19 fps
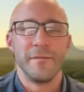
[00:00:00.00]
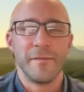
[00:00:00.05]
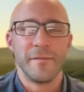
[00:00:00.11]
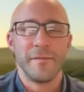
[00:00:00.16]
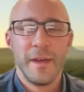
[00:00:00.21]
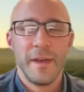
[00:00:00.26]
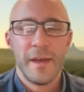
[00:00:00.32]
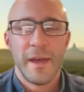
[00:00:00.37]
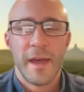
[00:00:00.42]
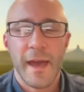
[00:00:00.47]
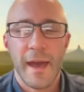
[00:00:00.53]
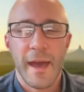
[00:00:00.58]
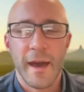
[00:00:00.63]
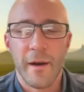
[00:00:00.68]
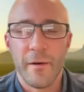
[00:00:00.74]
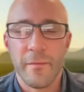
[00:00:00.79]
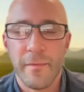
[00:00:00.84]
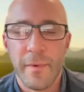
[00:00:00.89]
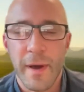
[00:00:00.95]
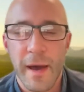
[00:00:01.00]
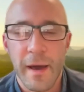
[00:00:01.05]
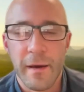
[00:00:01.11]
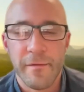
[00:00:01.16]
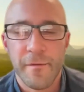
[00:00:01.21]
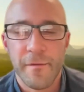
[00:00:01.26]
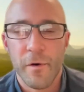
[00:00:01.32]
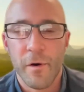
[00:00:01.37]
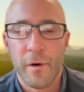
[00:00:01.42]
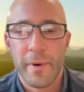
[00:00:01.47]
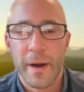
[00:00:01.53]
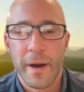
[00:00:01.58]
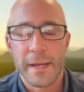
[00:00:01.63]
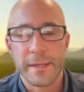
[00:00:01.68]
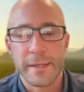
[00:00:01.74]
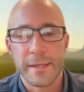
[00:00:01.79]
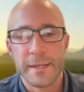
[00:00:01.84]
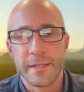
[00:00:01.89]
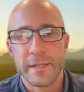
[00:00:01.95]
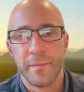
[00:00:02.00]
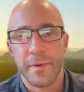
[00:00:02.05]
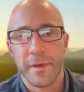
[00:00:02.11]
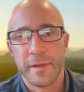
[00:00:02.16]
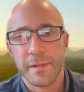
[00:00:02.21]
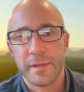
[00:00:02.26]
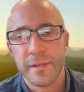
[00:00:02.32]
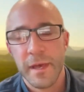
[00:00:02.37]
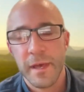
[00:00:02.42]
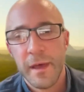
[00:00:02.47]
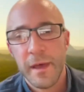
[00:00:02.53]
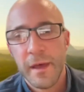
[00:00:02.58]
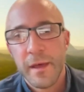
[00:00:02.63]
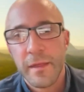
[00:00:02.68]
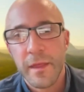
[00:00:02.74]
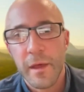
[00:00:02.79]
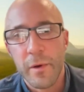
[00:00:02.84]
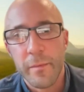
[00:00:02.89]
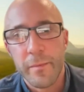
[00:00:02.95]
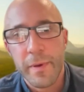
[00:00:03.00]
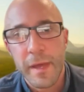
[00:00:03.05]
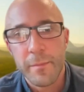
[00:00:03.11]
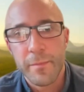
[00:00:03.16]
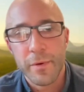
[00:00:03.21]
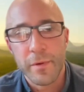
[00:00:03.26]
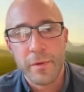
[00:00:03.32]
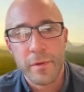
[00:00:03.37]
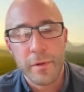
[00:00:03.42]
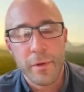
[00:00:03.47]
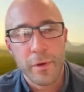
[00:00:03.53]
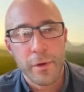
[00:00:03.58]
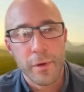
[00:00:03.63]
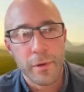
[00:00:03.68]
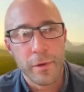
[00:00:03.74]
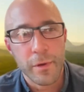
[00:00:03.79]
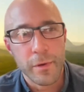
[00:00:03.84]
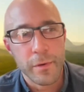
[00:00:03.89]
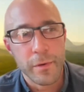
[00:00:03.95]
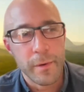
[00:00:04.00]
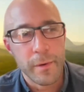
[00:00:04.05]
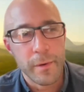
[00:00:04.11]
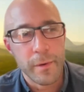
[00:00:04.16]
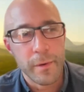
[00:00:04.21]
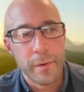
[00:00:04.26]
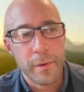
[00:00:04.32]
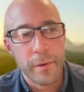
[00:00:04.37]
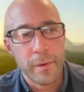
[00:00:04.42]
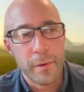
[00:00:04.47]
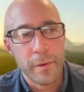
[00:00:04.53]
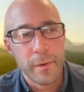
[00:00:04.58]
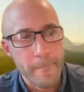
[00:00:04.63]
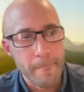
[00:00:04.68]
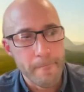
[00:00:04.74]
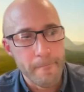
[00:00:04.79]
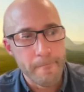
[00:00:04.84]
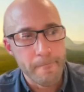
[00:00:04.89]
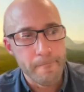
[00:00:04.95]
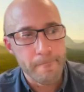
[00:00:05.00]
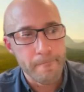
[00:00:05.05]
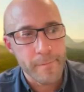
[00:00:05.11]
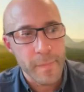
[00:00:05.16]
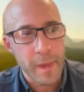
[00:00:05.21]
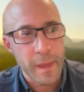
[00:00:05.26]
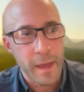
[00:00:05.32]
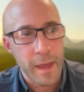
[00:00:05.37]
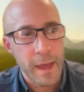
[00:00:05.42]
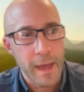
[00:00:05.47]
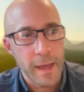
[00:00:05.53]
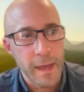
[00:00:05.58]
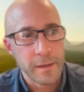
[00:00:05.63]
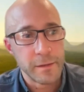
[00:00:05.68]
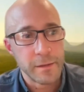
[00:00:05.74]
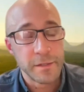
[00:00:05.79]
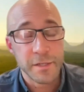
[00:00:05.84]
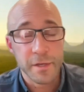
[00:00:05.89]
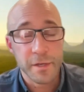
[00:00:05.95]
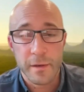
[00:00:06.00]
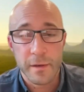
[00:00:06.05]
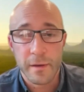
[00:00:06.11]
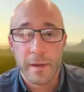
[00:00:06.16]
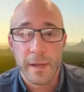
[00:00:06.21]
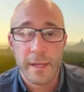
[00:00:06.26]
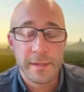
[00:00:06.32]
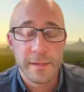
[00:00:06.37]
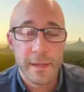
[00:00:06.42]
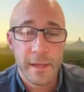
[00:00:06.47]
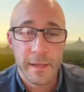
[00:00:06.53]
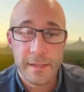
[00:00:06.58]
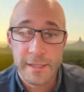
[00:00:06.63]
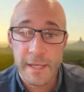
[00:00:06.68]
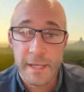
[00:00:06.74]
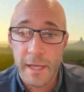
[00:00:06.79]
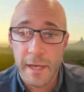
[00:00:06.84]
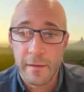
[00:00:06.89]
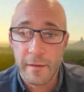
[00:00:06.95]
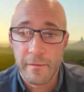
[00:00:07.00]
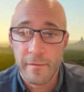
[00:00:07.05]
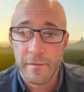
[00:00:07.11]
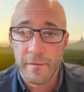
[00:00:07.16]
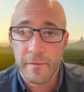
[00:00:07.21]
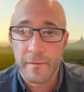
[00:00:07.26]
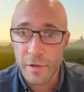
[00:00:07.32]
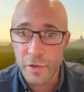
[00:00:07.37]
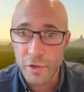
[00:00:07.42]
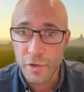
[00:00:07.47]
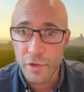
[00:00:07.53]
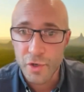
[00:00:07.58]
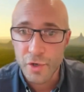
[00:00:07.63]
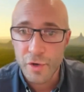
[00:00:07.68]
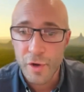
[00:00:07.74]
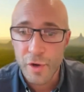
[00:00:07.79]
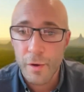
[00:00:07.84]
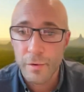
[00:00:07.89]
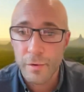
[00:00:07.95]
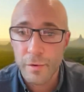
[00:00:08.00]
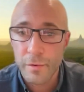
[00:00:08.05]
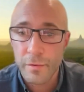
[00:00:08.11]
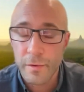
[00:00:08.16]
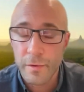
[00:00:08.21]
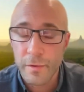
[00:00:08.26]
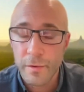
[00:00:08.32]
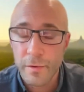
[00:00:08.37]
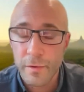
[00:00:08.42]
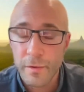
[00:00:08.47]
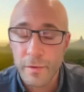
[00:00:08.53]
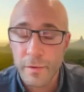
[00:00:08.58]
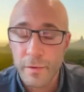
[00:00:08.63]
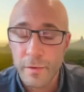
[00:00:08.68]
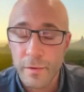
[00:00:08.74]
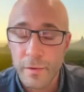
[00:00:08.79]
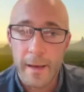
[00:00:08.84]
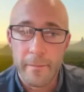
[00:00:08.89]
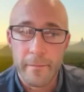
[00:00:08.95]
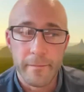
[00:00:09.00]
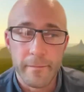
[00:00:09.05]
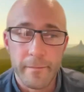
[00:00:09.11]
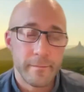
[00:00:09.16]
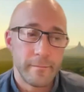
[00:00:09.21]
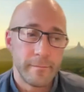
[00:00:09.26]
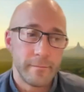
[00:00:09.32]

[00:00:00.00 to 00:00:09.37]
of our, our four participants. There were people who um, had certain e executive control um,